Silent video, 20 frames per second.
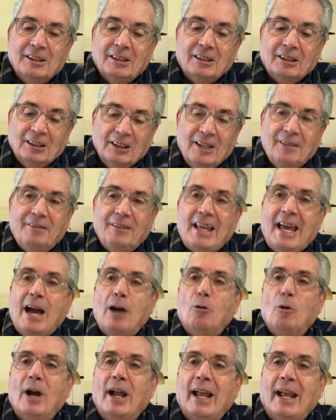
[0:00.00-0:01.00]
Live
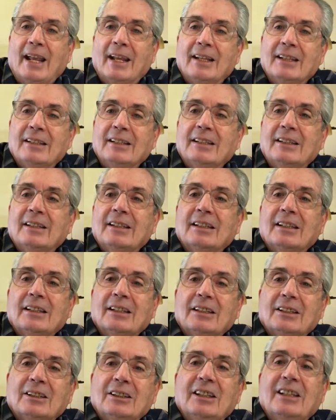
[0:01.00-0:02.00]
that way.
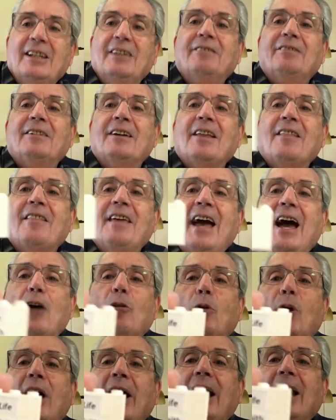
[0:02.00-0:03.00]
Live that
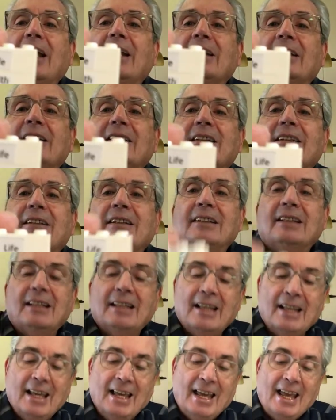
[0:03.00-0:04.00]

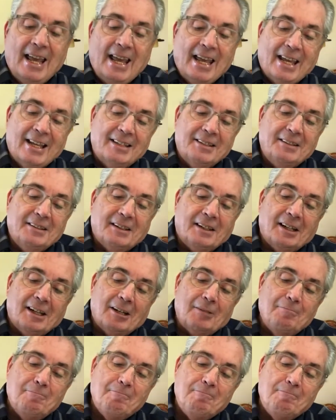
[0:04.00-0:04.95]
way. And a